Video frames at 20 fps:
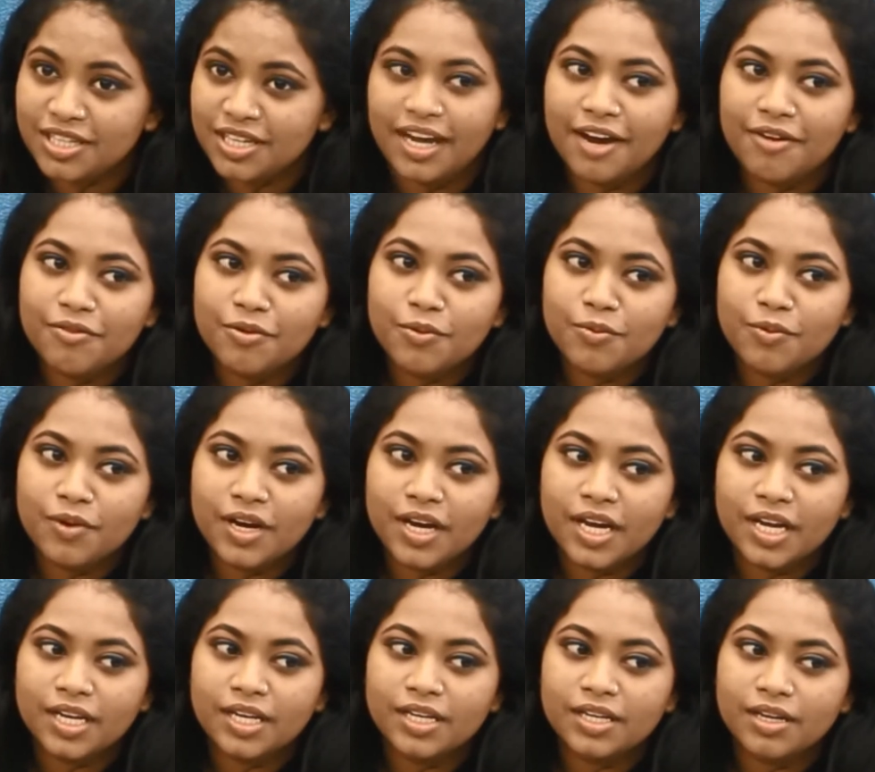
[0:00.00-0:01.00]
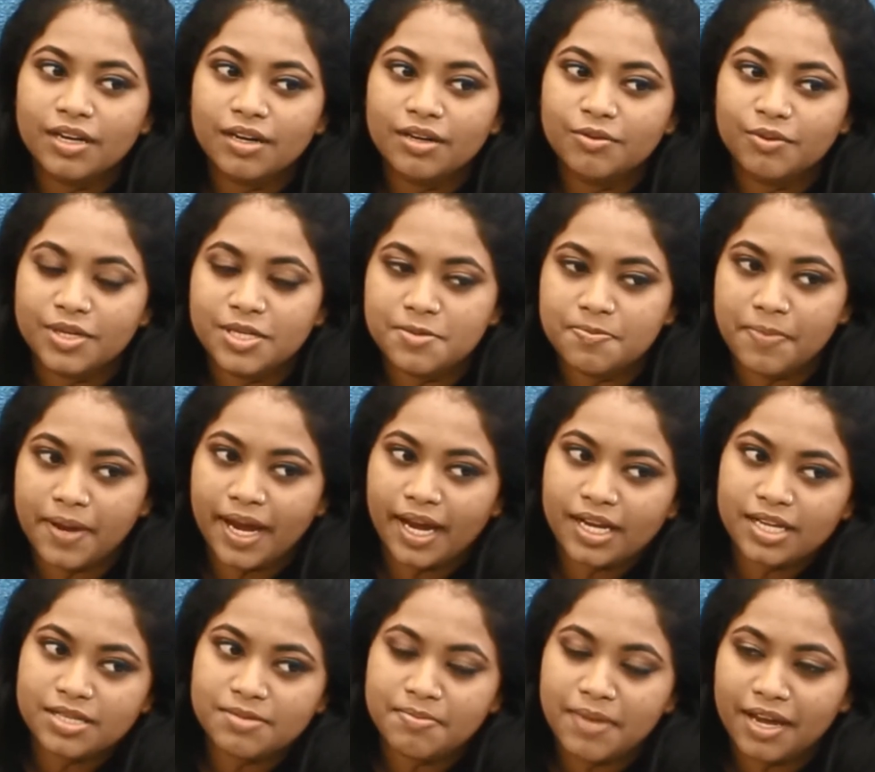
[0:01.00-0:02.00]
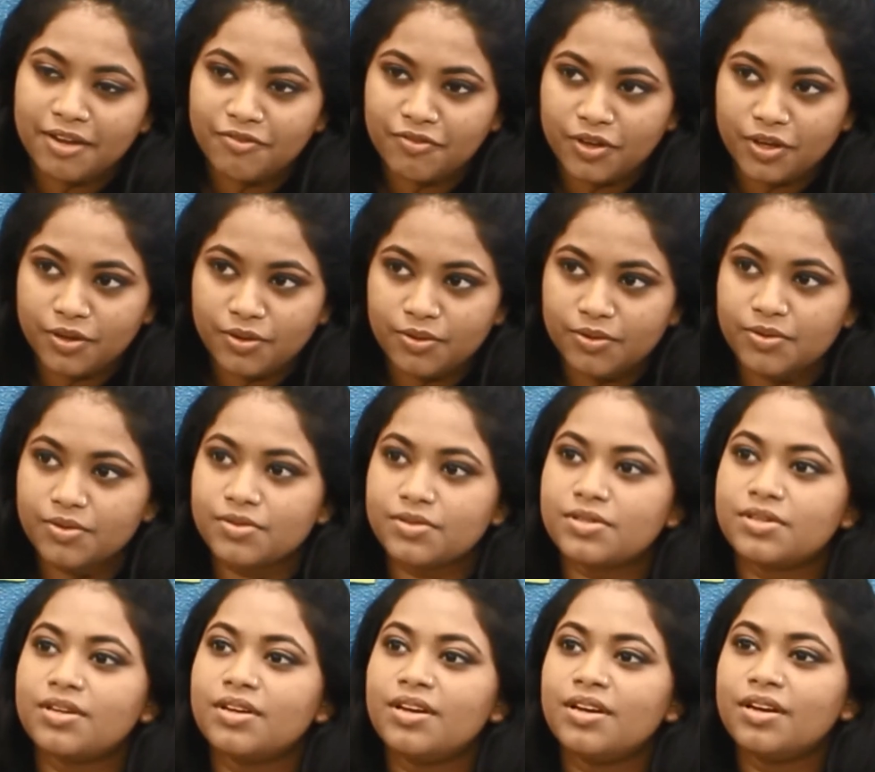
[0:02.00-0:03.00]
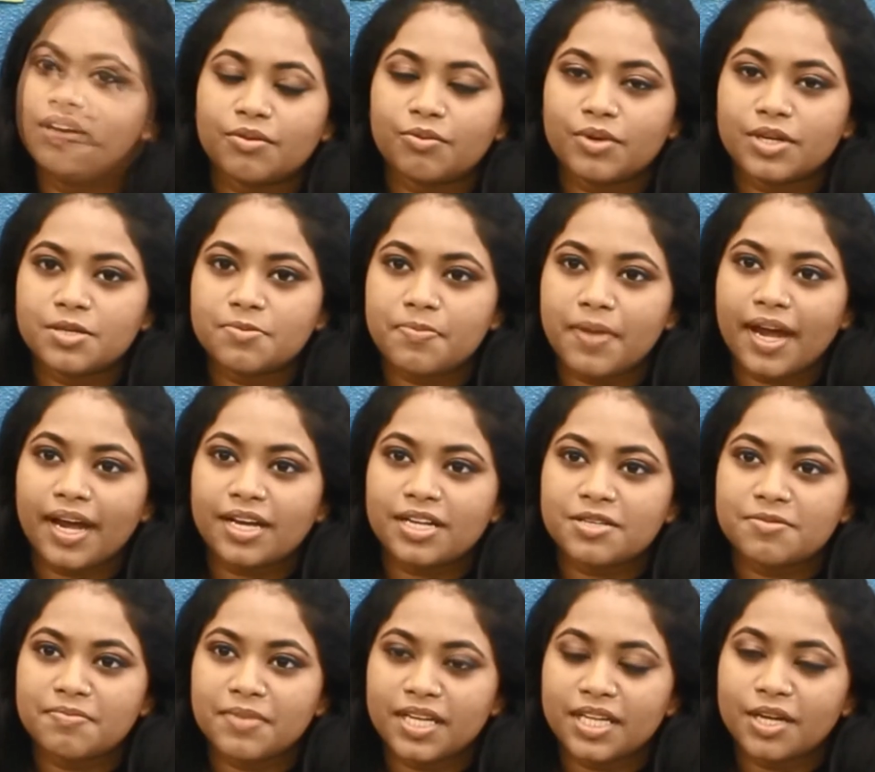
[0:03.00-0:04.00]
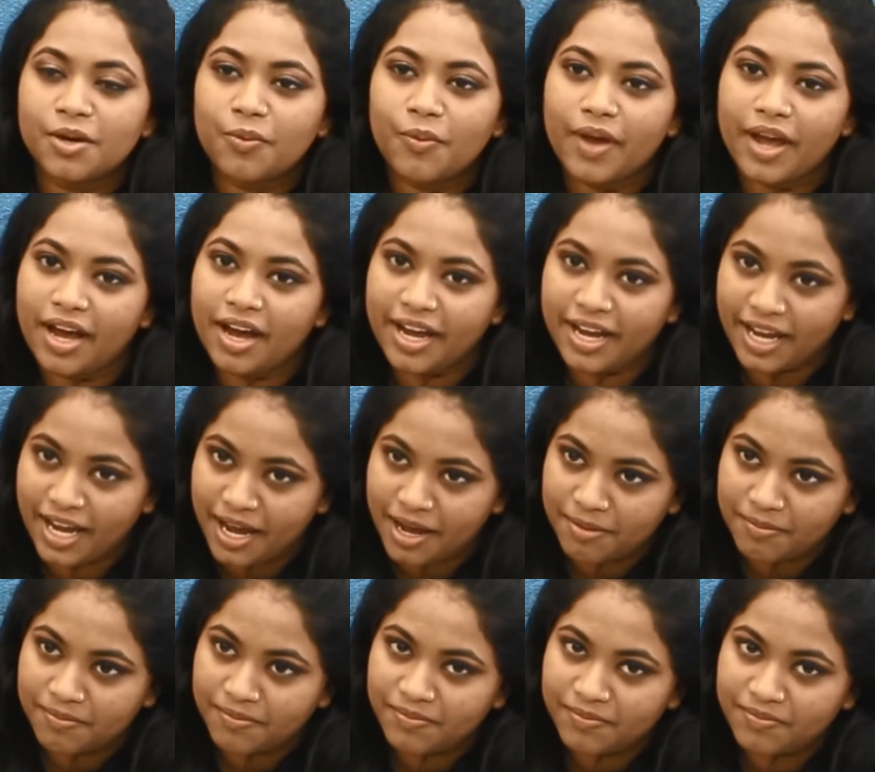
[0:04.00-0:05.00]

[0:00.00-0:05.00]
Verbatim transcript: Everyone respects my views, respects me the way I am.